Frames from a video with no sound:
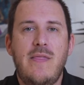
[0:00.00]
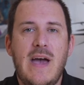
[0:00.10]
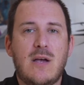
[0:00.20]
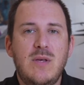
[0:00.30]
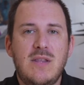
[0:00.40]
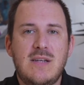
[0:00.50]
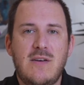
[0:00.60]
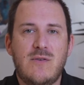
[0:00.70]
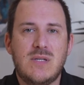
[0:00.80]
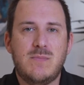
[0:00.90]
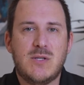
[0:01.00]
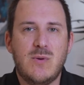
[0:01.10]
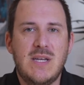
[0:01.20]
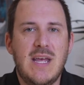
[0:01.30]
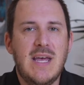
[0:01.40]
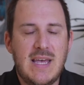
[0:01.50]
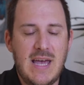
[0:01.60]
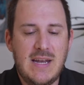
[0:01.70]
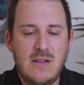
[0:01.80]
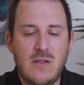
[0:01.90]
that could be the difference between
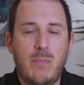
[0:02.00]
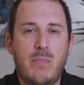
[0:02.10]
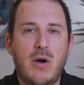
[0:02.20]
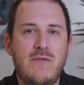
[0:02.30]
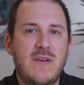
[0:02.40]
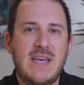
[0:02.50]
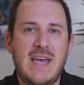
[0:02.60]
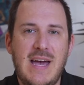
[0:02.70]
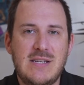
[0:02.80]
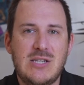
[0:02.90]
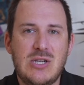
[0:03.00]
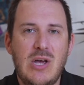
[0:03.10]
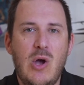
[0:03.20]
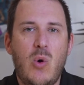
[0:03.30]
getting the perfect catch